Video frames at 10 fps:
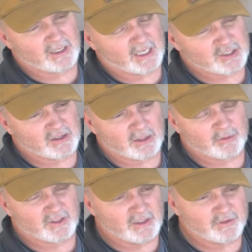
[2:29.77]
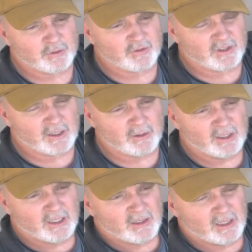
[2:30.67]
Actually, I think it was Easter sale
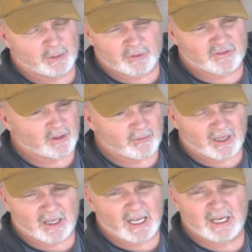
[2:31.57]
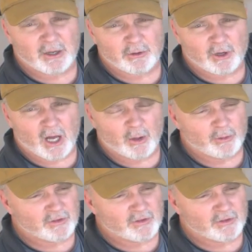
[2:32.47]
that it was something like $800,